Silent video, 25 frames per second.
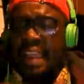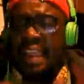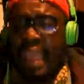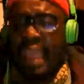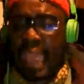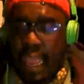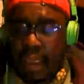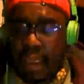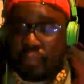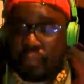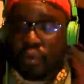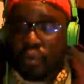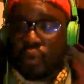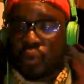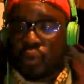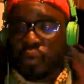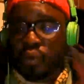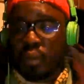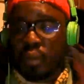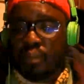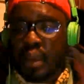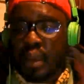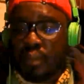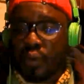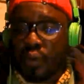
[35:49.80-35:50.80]
able to
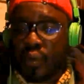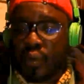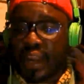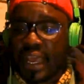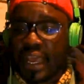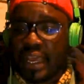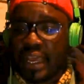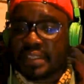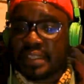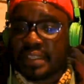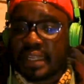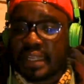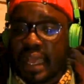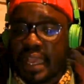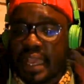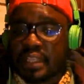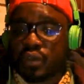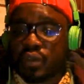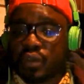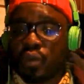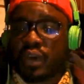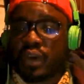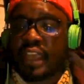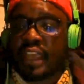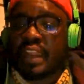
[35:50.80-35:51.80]
memorize lines, who
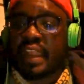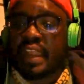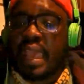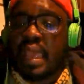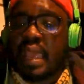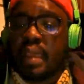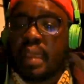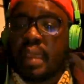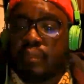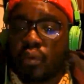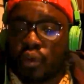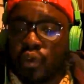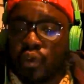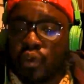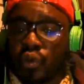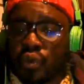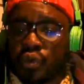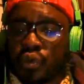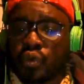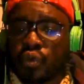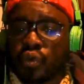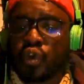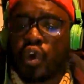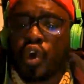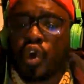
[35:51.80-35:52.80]
can able
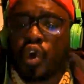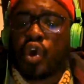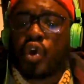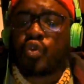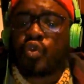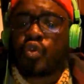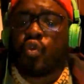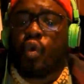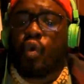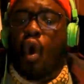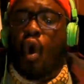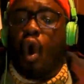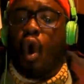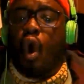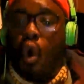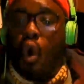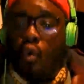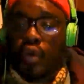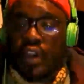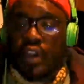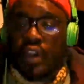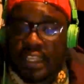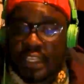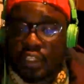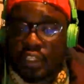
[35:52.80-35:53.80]
to own
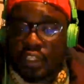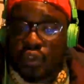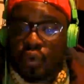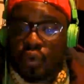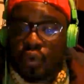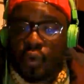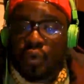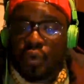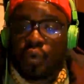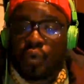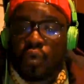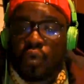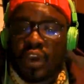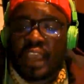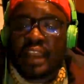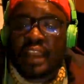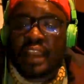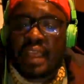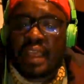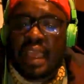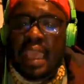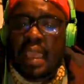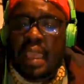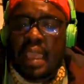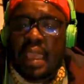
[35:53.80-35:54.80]
the story, who can
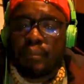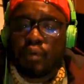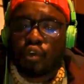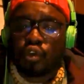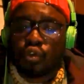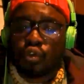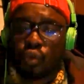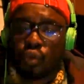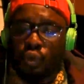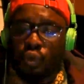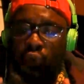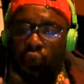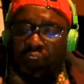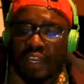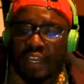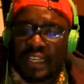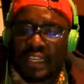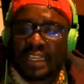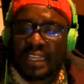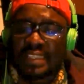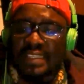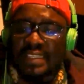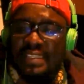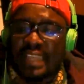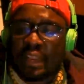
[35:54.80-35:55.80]
able to read and
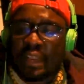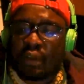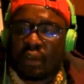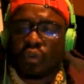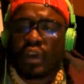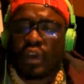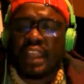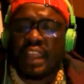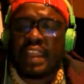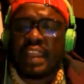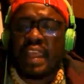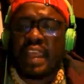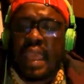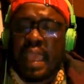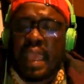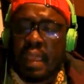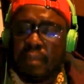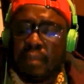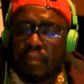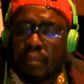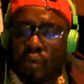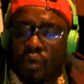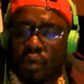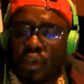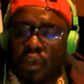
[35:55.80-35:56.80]
start, who can
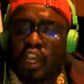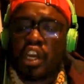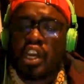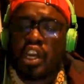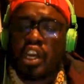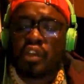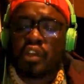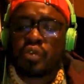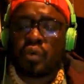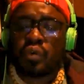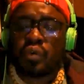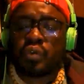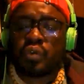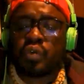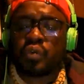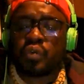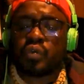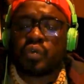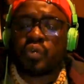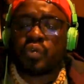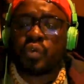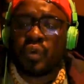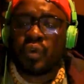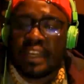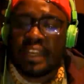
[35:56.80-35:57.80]
able to
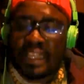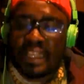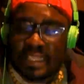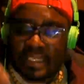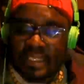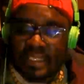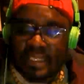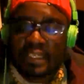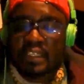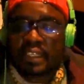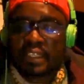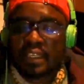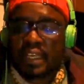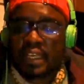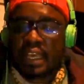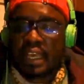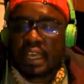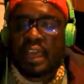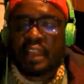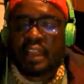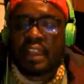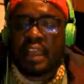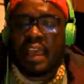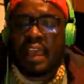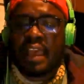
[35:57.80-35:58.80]
listen,
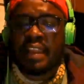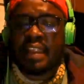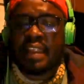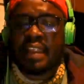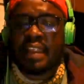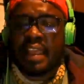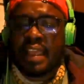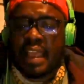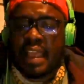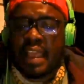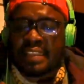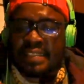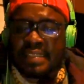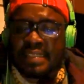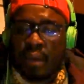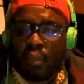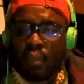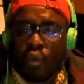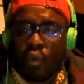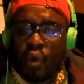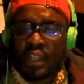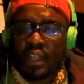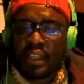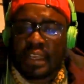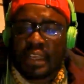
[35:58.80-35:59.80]
and someone
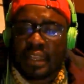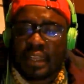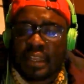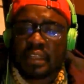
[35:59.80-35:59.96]
that